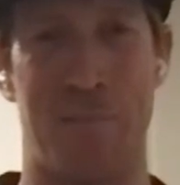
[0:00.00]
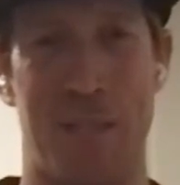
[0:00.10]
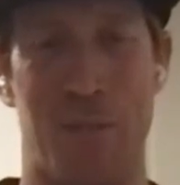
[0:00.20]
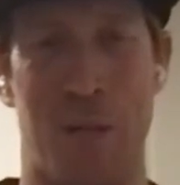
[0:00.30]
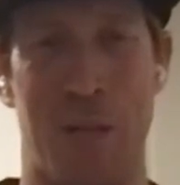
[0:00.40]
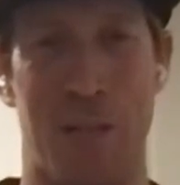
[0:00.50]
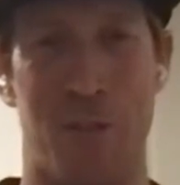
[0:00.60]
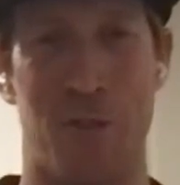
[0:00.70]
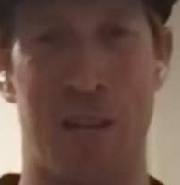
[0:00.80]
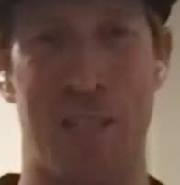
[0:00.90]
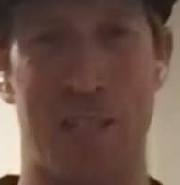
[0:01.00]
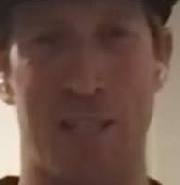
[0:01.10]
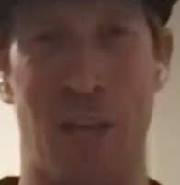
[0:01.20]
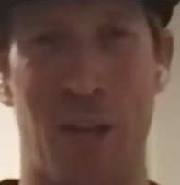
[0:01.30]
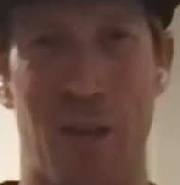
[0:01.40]
that's one of the tracks that
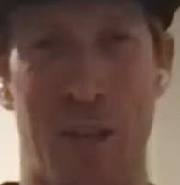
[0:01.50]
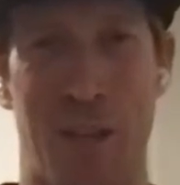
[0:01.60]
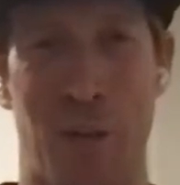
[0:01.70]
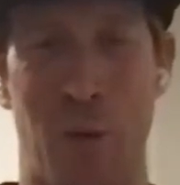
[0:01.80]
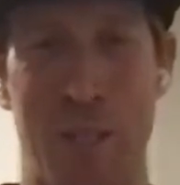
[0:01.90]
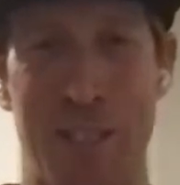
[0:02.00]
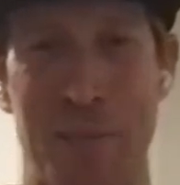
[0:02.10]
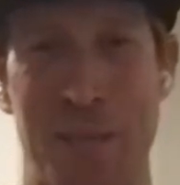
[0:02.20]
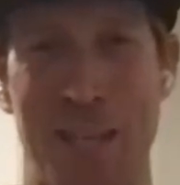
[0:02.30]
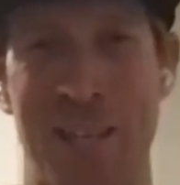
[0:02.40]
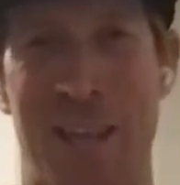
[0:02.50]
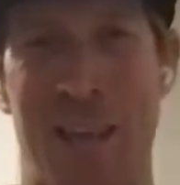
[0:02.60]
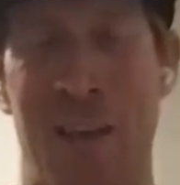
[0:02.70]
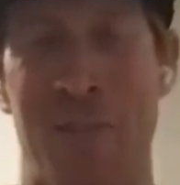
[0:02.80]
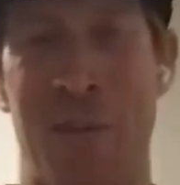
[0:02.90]
go there. It always seems to
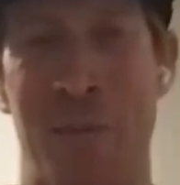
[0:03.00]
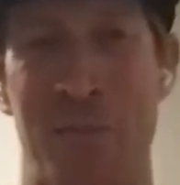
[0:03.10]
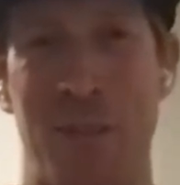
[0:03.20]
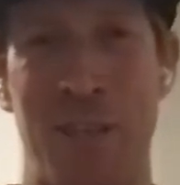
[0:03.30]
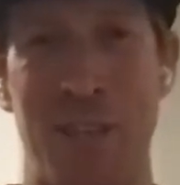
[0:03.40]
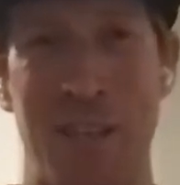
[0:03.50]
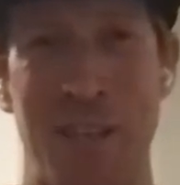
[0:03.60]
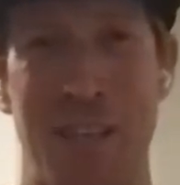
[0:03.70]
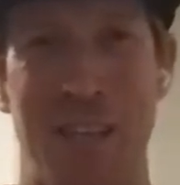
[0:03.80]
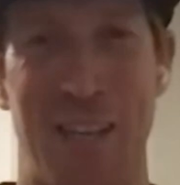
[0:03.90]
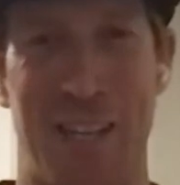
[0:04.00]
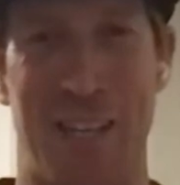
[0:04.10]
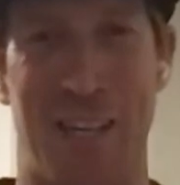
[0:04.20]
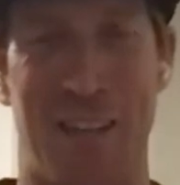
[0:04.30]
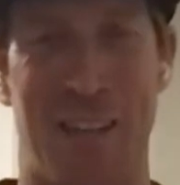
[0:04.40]
have atmosphere, and
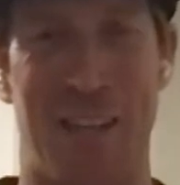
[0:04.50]
the